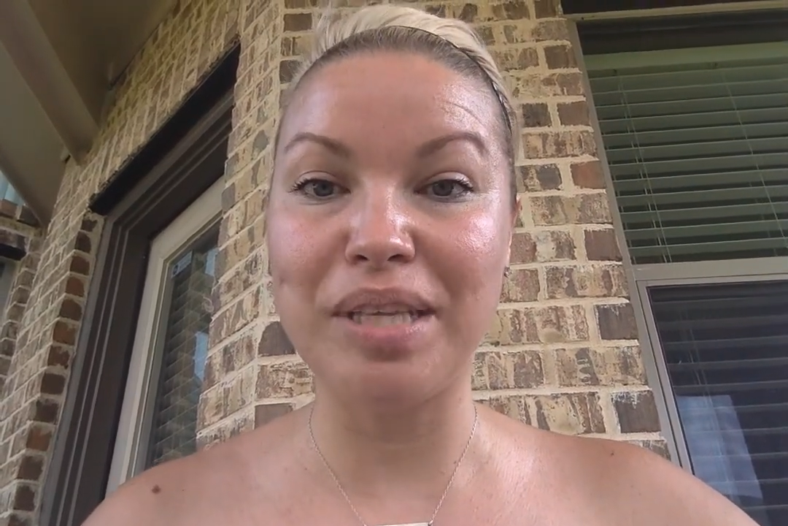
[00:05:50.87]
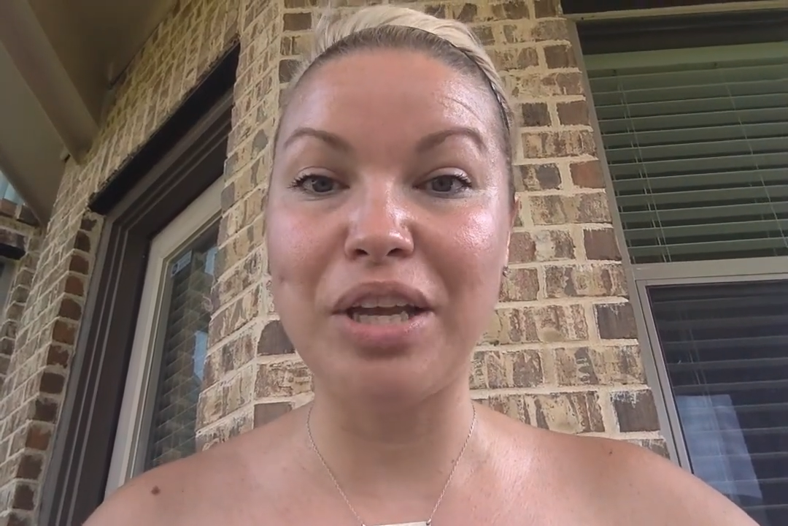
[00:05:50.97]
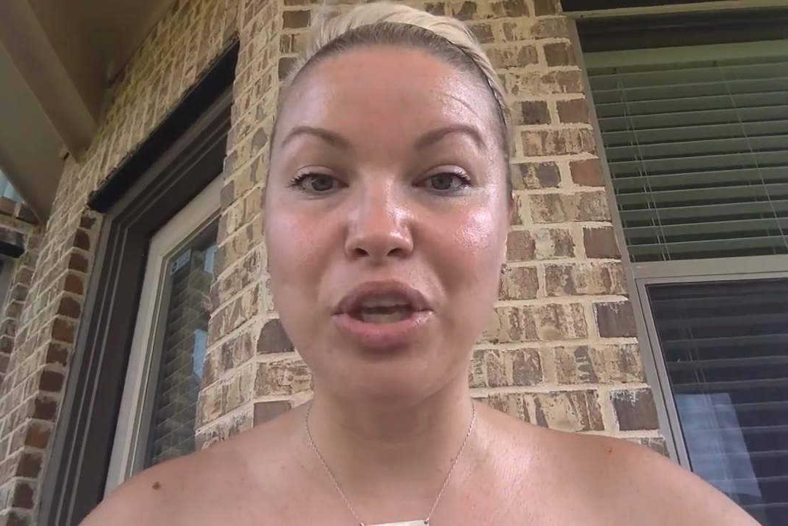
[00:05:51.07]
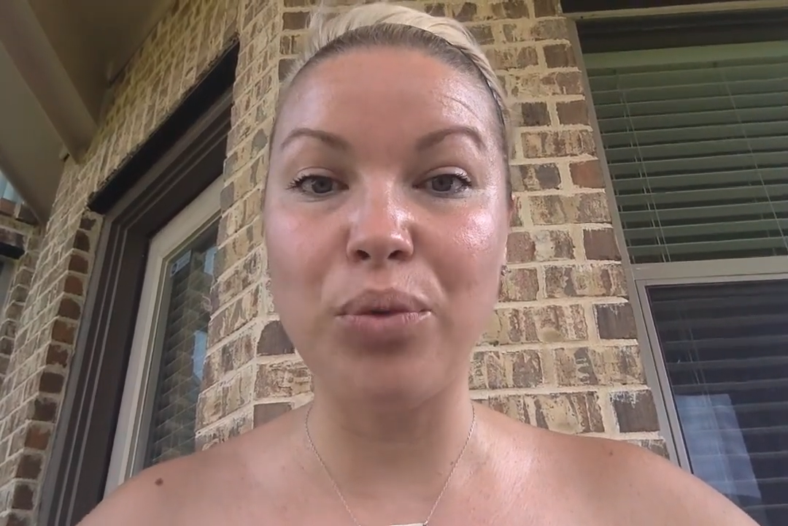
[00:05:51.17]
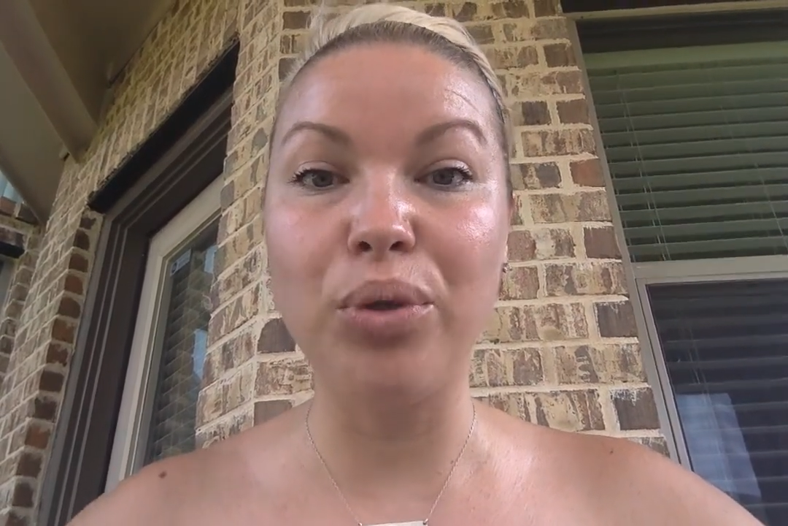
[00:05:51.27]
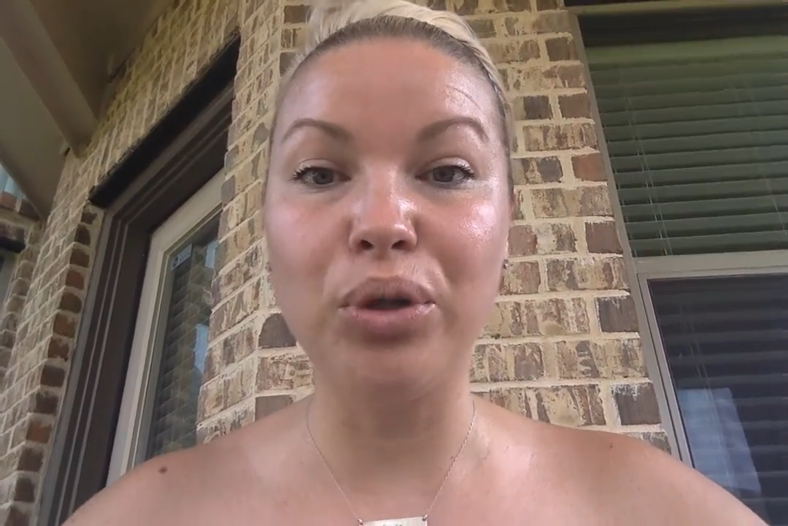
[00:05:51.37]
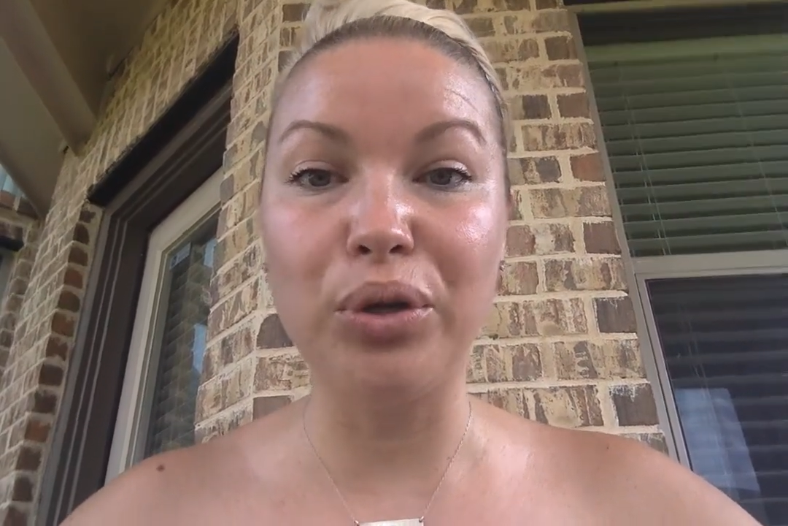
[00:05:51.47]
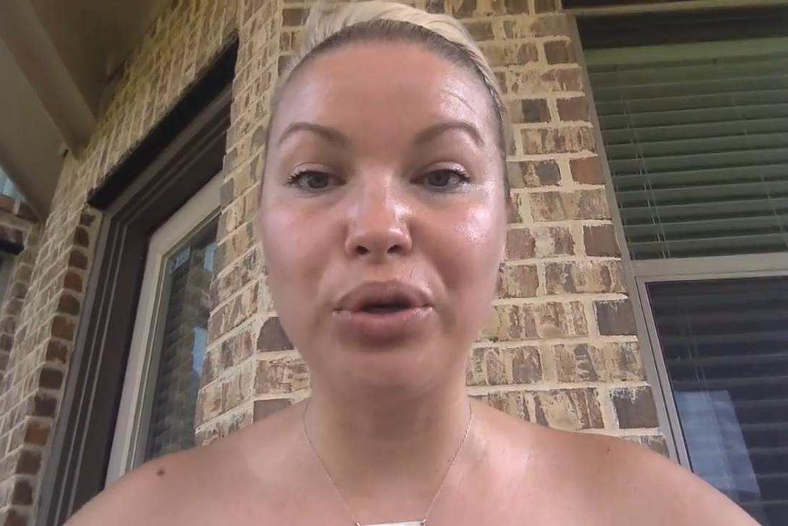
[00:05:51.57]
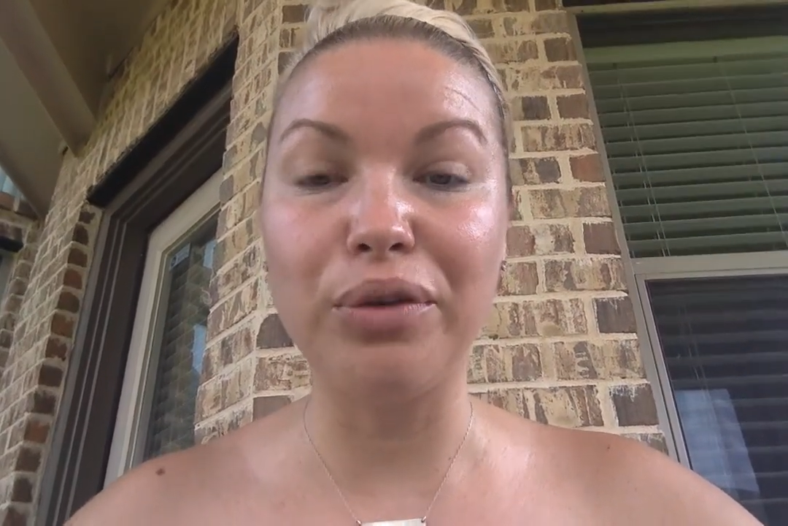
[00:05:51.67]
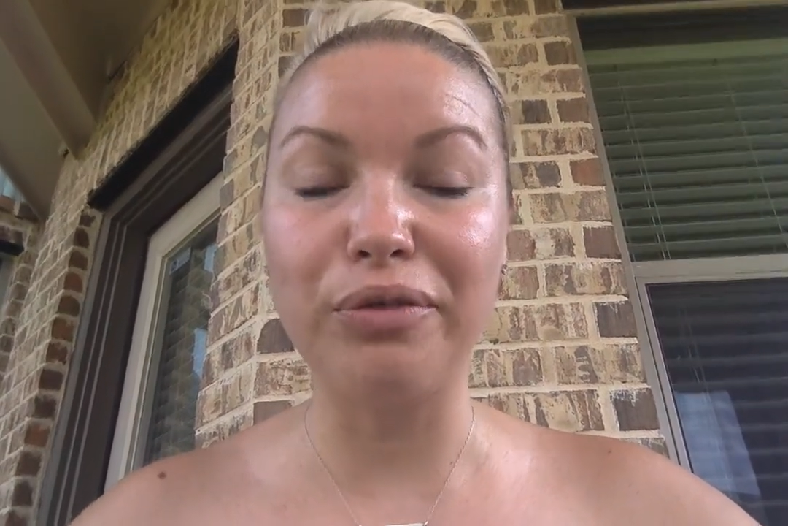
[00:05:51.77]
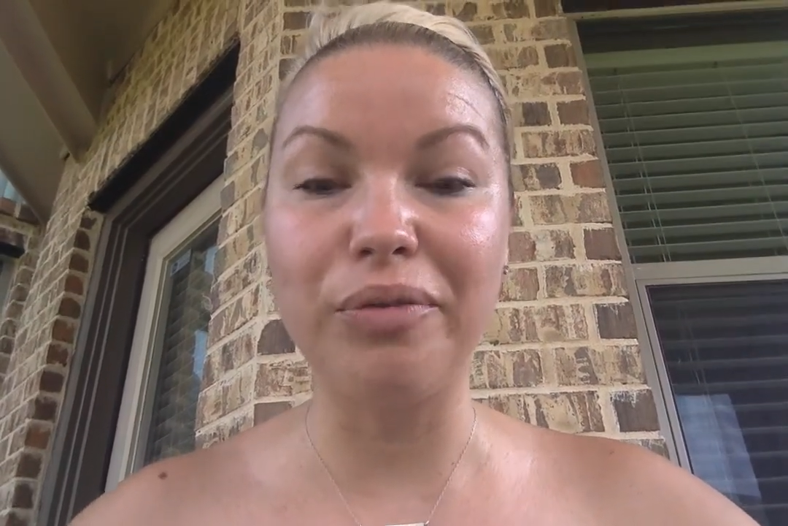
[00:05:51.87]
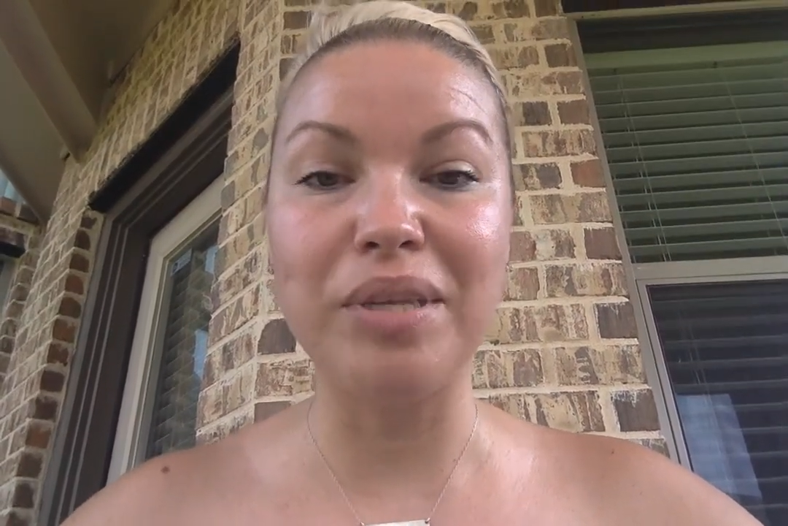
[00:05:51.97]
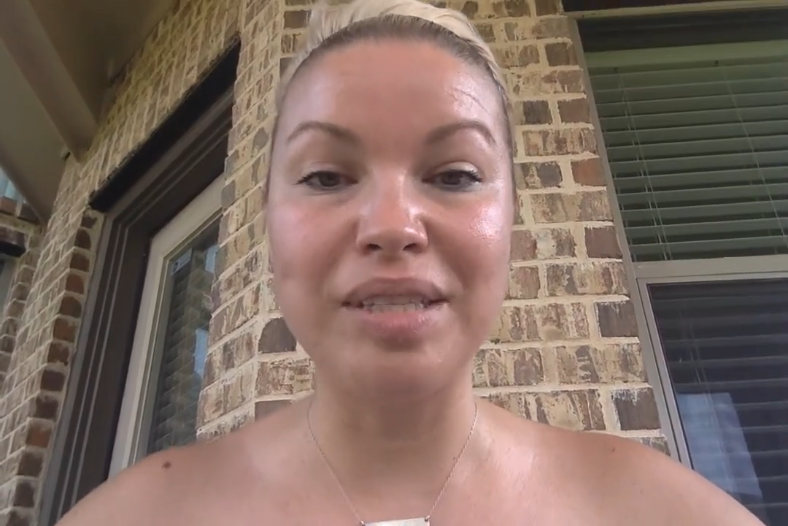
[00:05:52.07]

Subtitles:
that you will learn from the